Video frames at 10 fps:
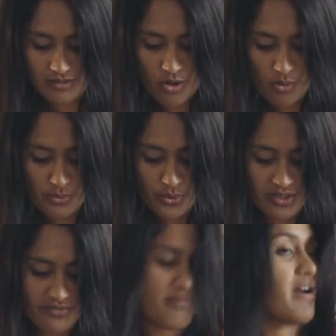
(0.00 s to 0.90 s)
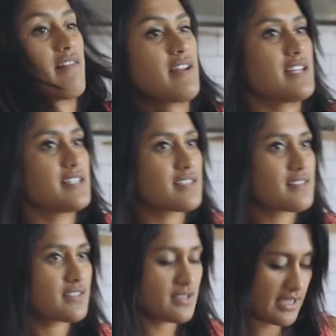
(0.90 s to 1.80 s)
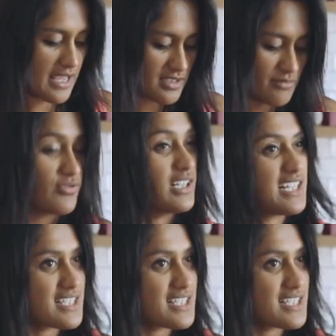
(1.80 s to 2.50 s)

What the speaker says: the whole point of a marinade is to get some really